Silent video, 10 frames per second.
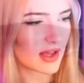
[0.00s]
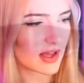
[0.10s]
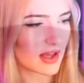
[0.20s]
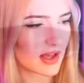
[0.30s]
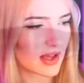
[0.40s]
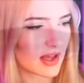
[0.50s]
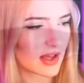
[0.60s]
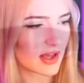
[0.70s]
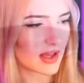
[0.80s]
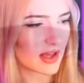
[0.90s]

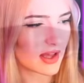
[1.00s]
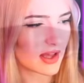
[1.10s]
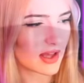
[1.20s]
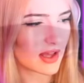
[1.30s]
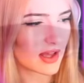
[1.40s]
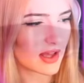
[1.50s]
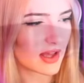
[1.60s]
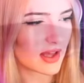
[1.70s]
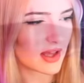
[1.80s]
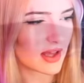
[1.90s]

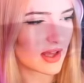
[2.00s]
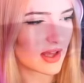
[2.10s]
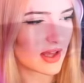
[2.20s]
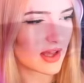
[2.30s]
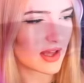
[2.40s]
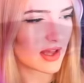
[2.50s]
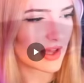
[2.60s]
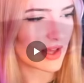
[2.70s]
The person shown says nothing.